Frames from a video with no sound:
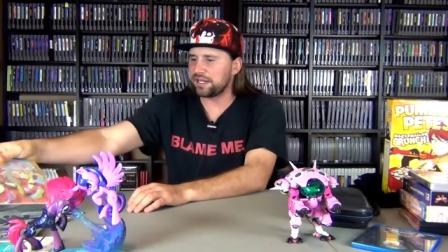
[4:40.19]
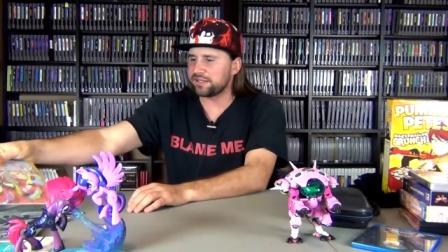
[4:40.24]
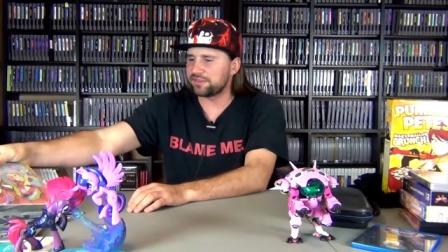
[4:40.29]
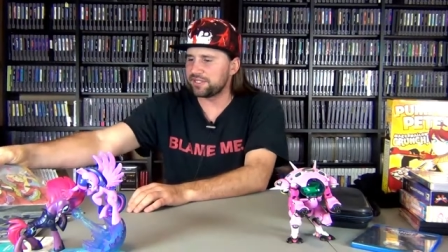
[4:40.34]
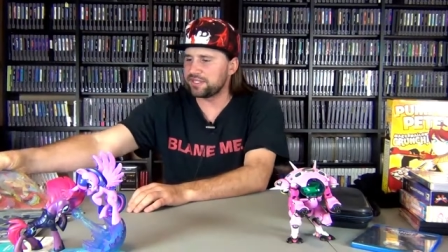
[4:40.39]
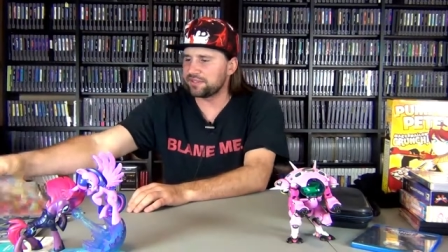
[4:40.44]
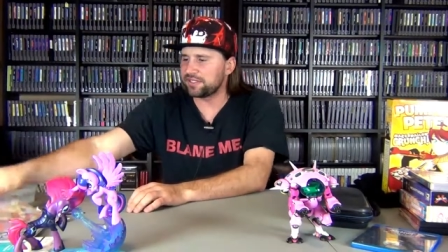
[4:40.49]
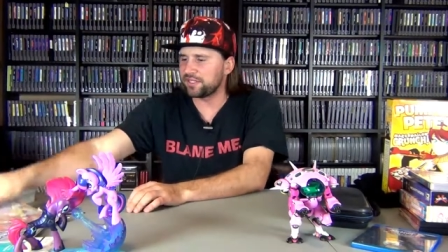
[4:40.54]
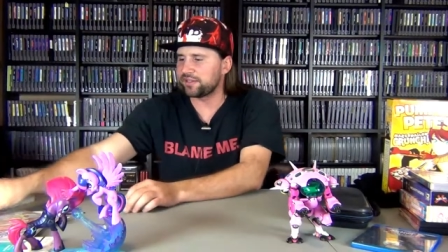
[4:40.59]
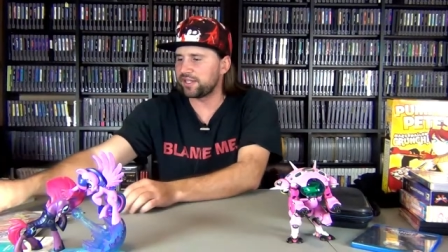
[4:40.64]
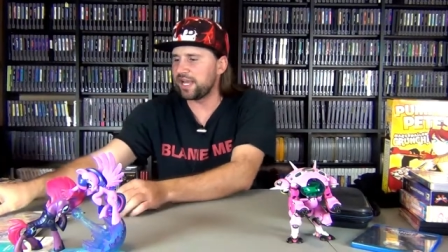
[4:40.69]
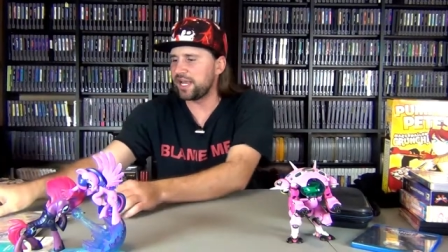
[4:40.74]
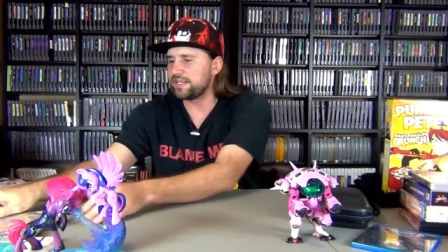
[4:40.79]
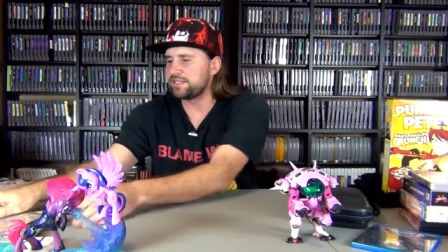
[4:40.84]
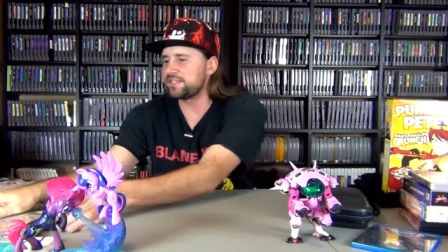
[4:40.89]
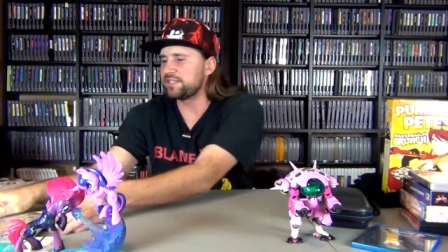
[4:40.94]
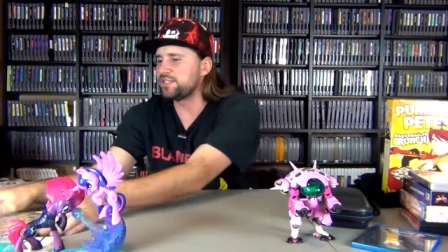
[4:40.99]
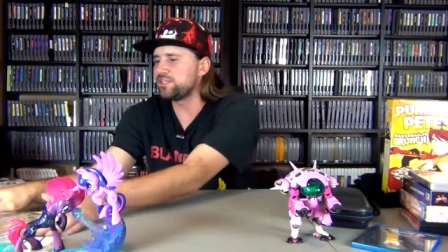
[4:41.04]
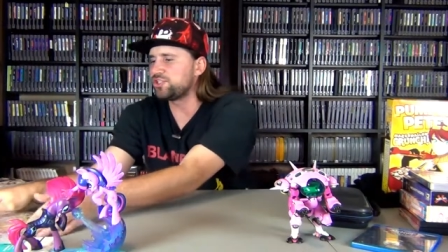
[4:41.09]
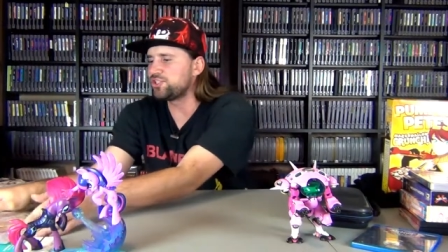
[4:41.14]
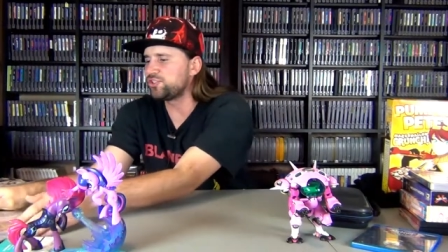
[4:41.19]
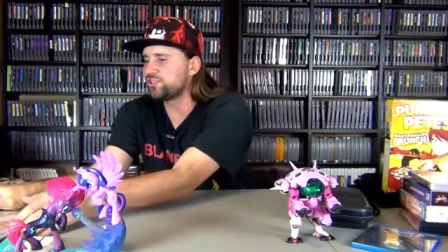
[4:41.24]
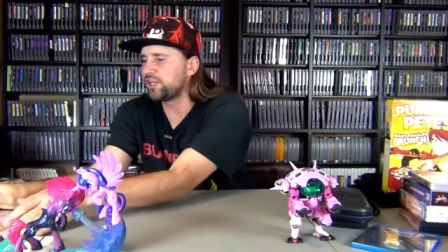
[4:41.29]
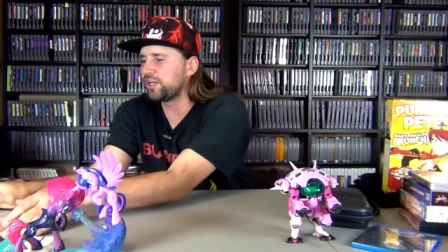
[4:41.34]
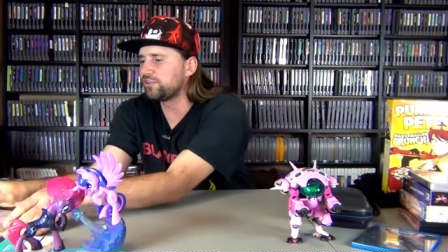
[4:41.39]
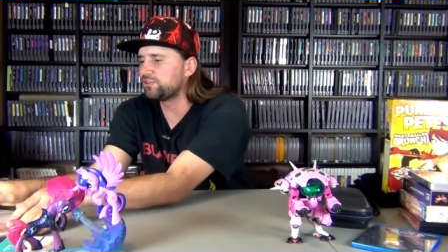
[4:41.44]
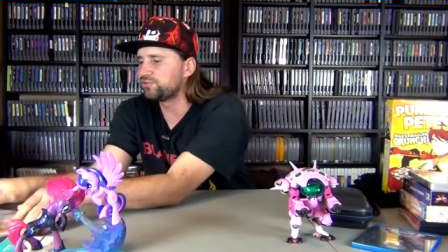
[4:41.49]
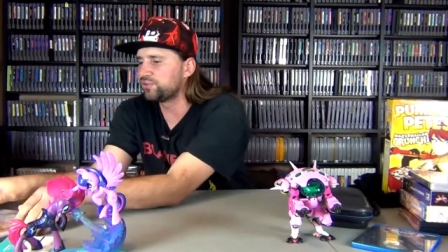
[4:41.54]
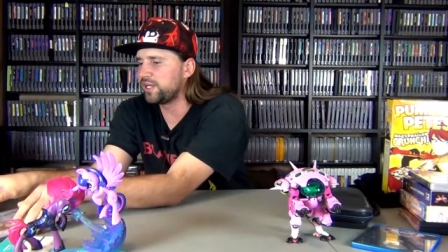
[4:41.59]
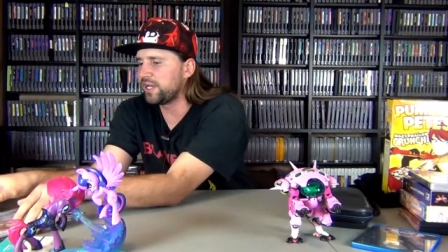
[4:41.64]
I think the last issue
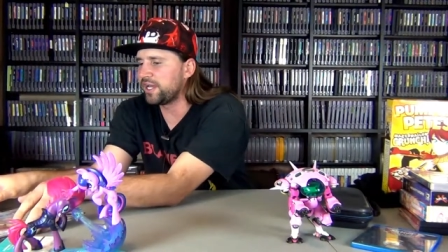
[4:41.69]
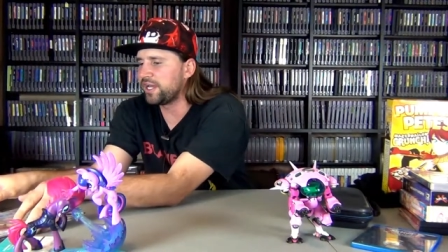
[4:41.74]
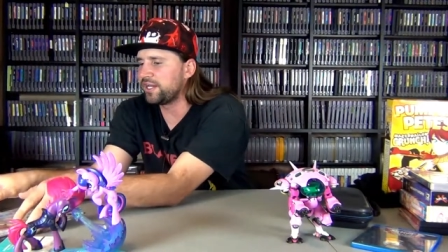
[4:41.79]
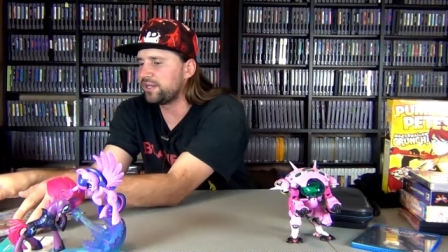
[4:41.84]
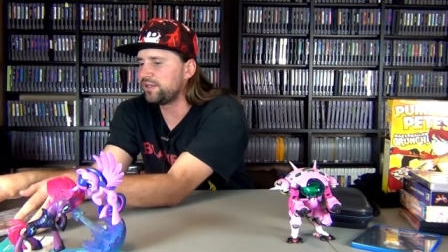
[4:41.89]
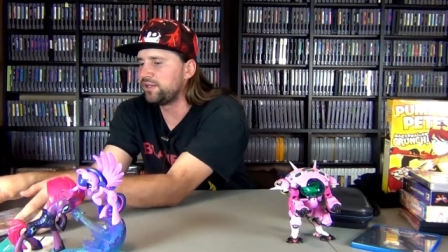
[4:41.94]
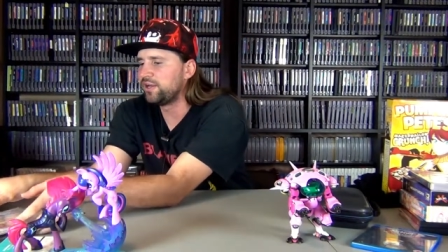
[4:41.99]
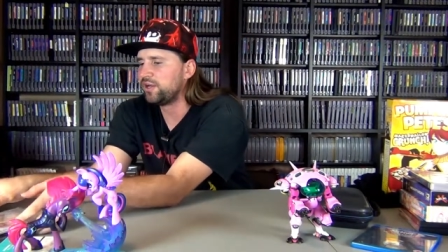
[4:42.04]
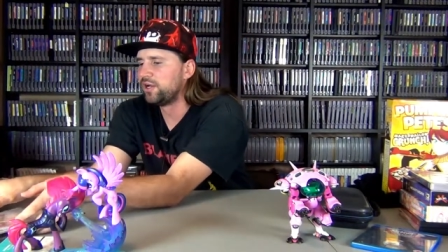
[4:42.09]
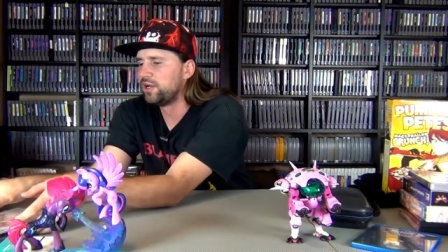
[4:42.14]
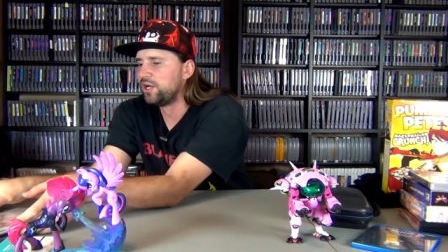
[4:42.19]
I read